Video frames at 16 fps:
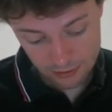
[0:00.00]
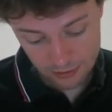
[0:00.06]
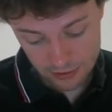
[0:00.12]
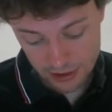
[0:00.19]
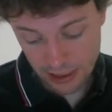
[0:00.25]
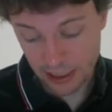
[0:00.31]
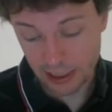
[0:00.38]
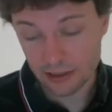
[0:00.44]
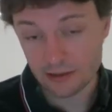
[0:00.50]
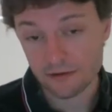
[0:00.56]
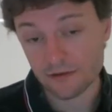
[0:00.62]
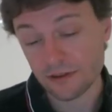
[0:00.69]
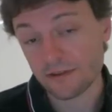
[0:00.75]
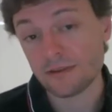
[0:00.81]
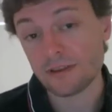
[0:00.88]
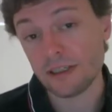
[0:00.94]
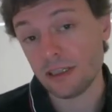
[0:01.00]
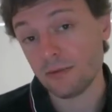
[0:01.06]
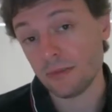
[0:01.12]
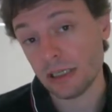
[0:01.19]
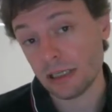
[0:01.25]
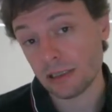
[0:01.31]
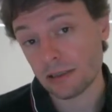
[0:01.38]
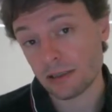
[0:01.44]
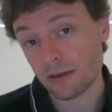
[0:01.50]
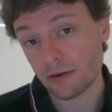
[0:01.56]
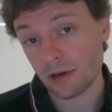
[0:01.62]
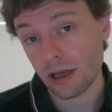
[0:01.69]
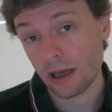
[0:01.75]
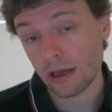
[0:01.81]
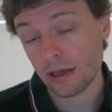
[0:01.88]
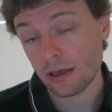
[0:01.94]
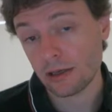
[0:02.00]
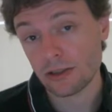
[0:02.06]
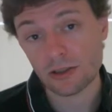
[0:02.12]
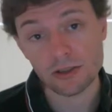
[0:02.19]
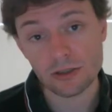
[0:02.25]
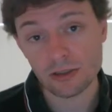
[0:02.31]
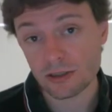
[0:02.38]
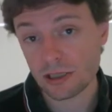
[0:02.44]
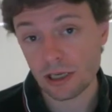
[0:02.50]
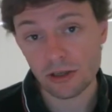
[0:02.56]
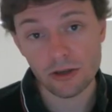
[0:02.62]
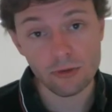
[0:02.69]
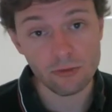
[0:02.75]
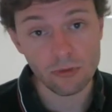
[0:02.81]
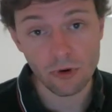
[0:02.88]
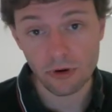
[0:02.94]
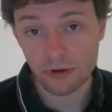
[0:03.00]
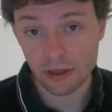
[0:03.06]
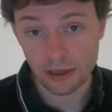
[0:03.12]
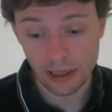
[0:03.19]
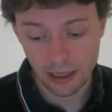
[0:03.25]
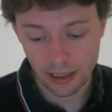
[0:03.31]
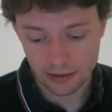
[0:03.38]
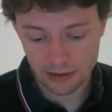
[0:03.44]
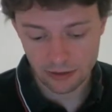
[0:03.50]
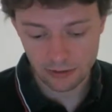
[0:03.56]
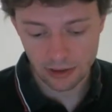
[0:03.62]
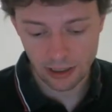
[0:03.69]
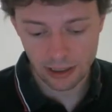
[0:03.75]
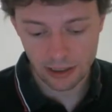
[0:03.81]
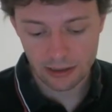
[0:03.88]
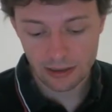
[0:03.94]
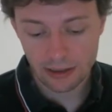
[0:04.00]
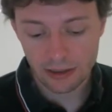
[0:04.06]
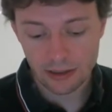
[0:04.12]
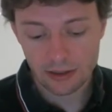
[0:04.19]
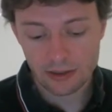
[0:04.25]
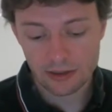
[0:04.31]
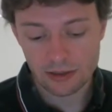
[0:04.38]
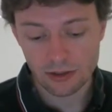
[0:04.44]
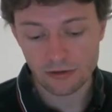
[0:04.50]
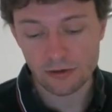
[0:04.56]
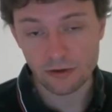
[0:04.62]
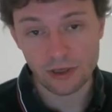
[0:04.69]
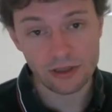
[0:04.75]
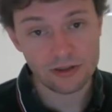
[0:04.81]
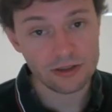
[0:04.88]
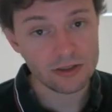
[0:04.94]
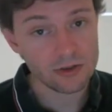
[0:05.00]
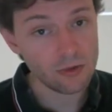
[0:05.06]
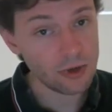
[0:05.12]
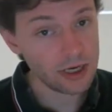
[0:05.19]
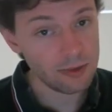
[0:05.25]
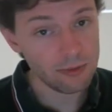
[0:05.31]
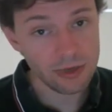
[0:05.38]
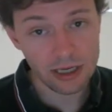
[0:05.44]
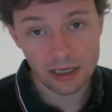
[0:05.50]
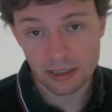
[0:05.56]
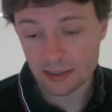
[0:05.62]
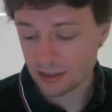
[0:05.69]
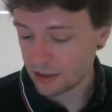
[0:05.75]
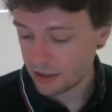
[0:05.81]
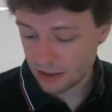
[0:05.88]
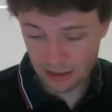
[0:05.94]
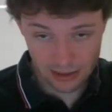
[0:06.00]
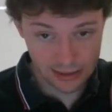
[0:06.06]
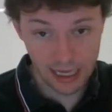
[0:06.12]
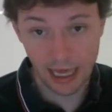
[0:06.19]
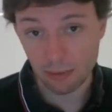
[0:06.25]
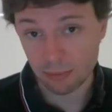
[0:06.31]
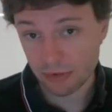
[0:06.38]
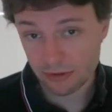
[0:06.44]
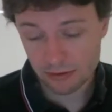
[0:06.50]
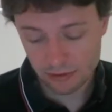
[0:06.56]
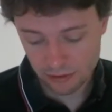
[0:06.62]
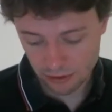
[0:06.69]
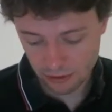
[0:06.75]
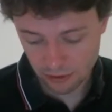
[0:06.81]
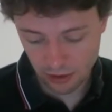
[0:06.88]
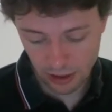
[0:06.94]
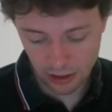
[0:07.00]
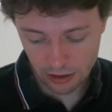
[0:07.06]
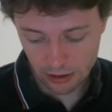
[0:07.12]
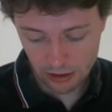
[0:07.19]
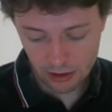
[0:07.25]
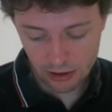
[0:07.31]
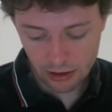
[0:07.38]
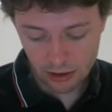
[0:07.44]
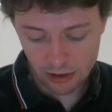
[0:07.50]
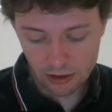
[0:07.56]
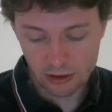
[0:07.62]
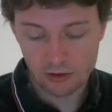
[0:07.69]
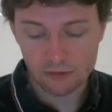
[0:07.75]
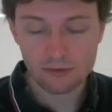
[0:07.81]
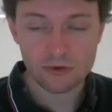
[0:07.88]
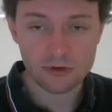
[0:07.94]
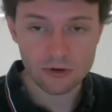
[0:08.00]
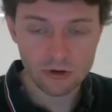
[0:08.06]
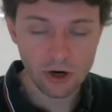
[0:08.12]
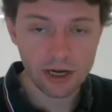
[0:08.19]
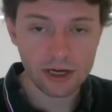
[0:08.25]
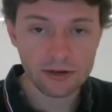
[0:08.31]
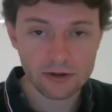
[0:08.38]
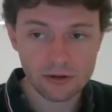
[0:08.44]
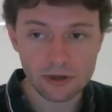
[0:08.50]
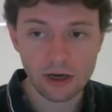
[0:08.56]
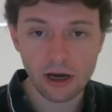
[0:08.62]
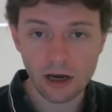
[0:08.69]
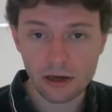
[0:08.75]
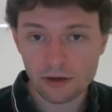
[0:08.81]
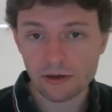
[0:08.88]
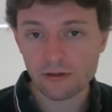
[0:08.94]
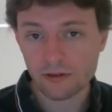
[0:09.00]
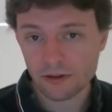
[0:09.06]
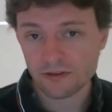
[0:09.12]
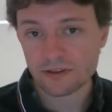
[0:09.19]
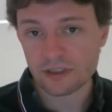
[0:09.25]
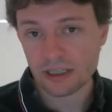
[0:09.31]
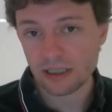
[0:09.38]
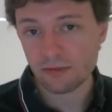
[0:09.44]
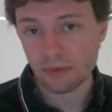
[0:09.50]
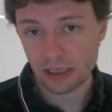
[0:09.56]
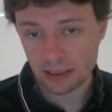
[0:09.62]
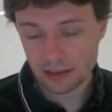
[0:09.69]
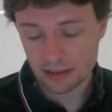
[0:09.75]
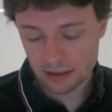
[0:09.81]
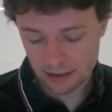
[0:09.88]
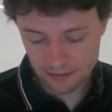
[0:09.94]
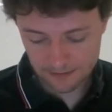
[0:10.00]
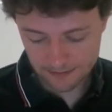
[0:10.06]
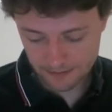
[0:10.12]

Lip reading: 10 to 15 minutes, okay? It shouldn't take you more than that, okay? So if you get to 20 minutes, stop, okay? Try to do it under 15 minutes.